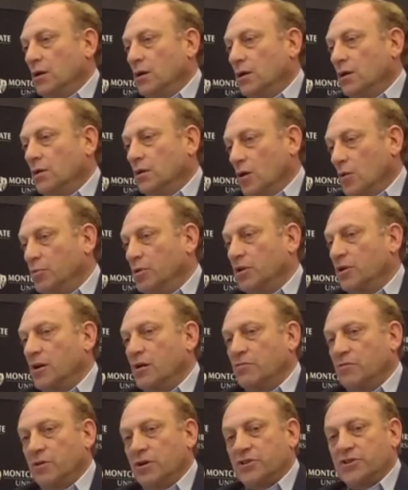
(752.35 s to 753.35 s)
global
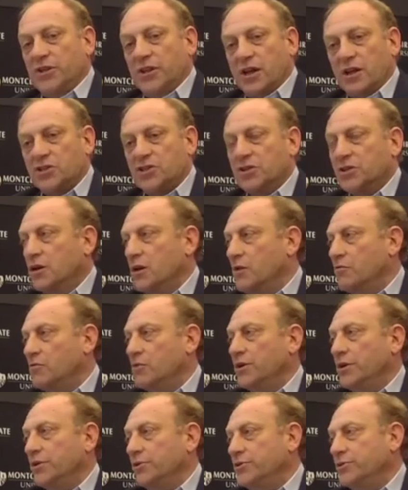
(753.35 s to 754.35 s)
coverage, election
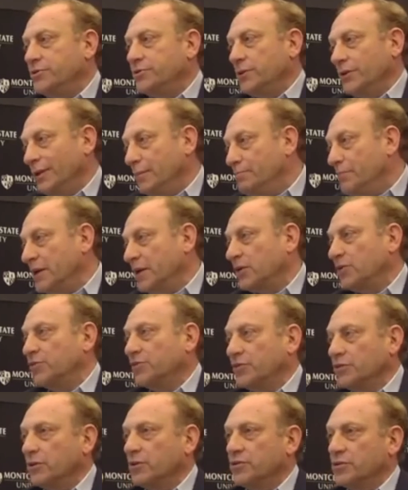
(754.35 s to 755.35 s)
coverage,
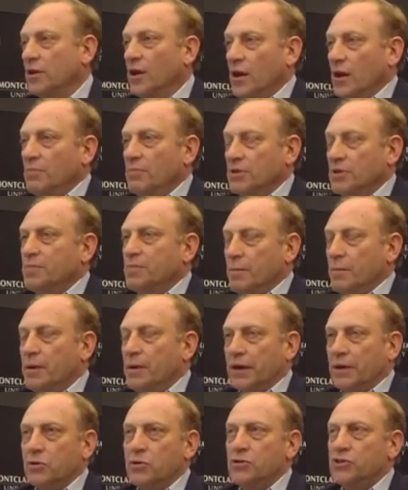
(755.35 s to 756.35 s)
Olympics. It's been a
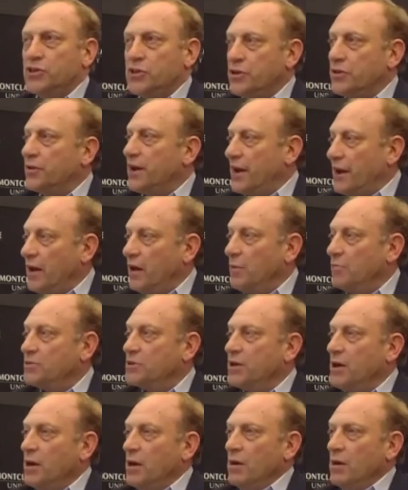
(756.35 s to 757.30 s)
big news year, that helps.